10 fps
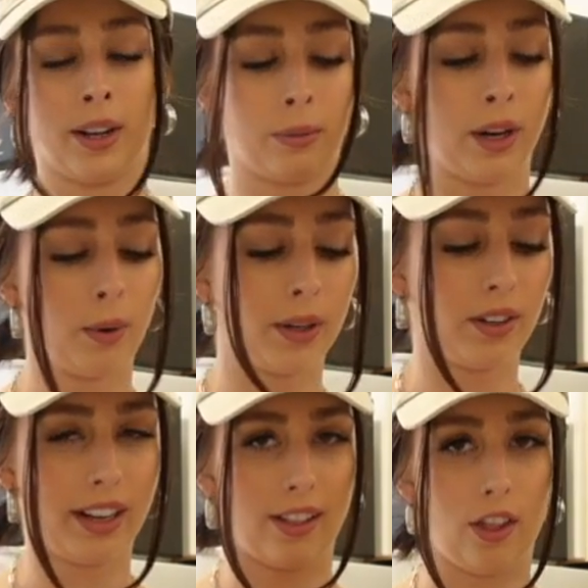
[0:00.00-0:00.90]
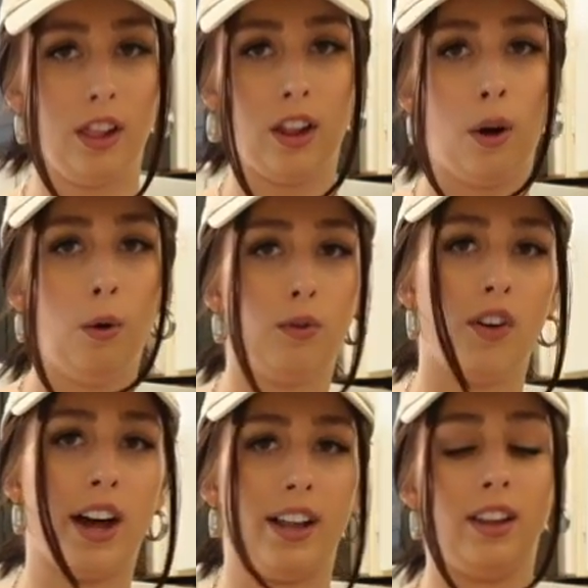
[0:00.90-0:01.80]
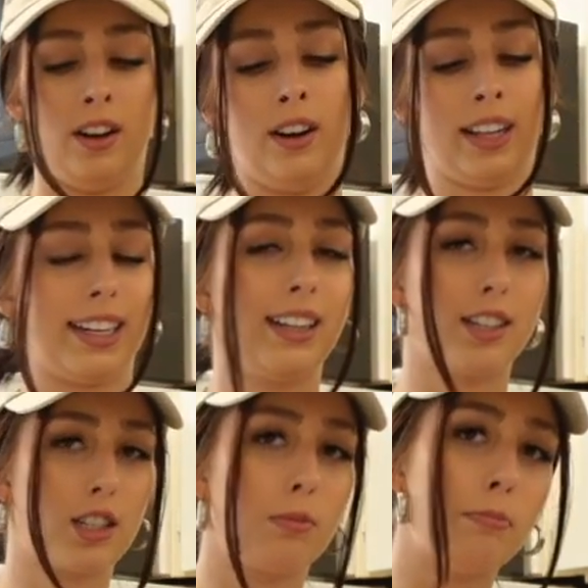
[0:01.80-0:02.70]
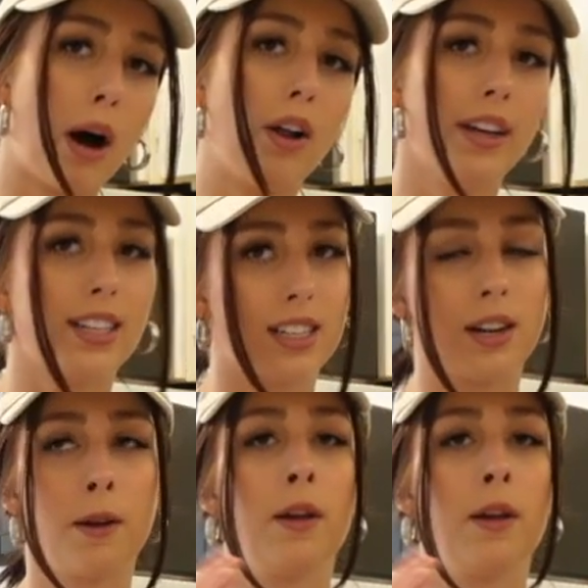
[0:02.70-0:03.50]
Like, you know when you're like low for that long, like in the smallest